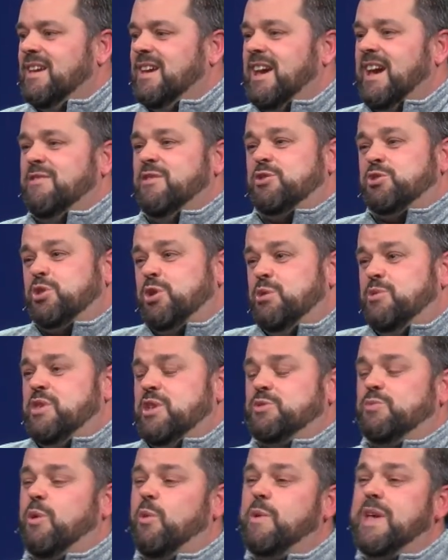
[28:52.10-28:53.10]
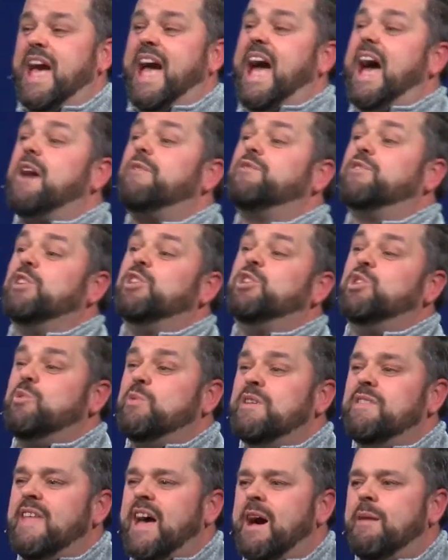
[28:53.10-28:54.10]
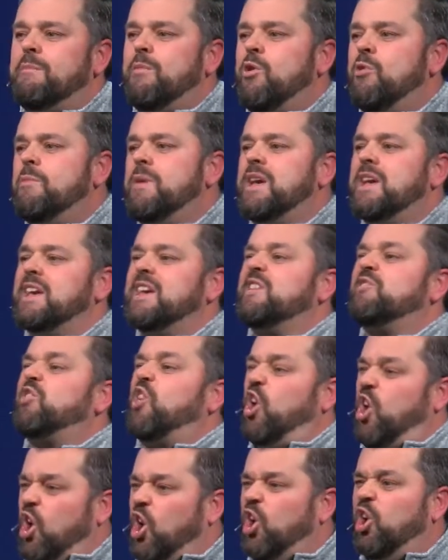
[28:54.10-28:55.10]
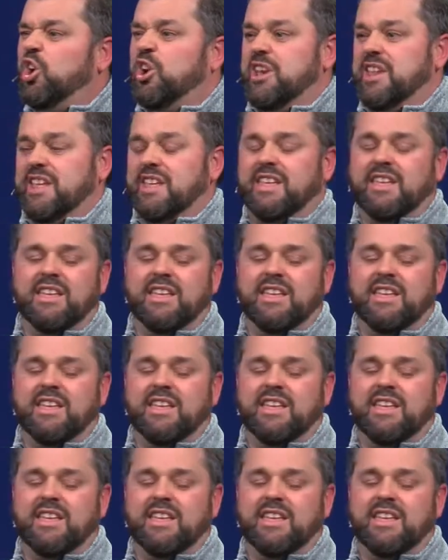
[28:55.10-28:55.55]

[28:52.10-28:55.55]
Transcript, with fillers: And the truth is, what we have to do in that moment is hard.